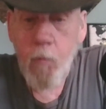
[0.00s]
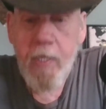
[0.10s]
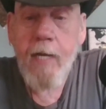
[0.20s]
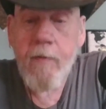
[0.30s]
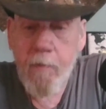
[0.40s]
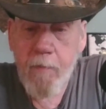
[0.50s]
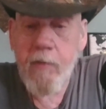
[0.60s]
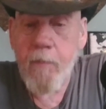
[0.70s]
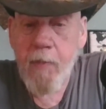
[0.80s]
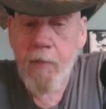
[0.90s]
We have to
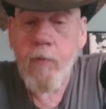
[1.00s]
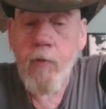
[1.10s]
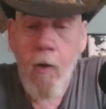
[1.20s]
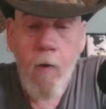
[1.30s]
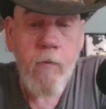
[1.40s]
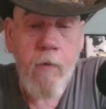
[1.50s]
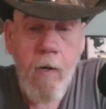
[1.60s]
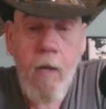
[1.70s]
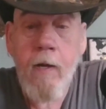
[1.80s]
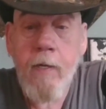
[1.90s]
be the people to hold
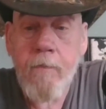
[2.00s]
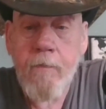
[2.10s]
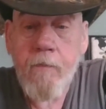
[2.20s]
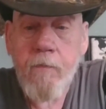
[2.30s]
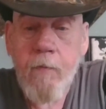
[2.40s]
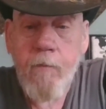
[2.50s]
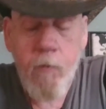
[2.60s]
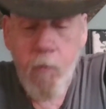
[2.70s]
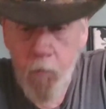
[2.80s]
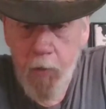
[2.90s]
the line
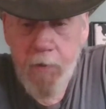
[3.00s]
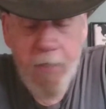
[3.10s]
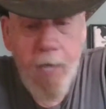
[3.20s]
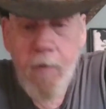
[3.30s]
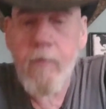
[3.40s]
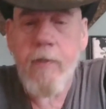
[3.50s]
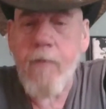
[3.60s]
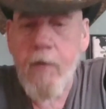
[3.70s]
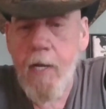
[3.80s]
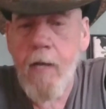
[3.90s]
for not only
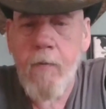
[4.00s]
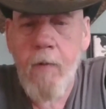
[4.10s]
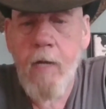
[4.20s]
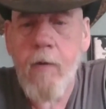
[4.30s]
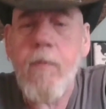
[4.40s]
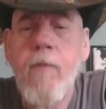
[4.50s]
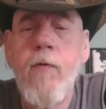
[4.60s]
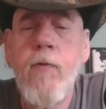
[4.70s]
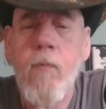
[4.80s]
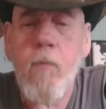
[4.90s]
for Colorado, but
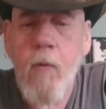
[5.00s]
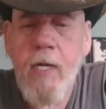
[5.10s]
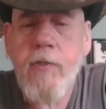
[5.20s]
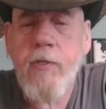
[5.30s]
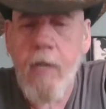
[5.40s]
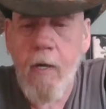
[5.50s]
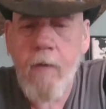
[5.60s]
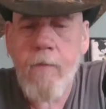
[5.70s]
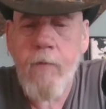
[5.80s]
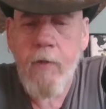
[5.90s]
for the rest
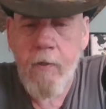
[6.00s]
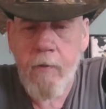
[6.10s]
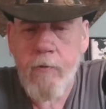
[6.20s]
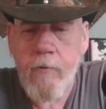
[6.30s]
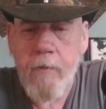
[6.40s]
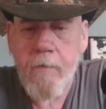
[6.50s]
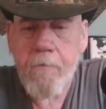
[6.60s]
of the country.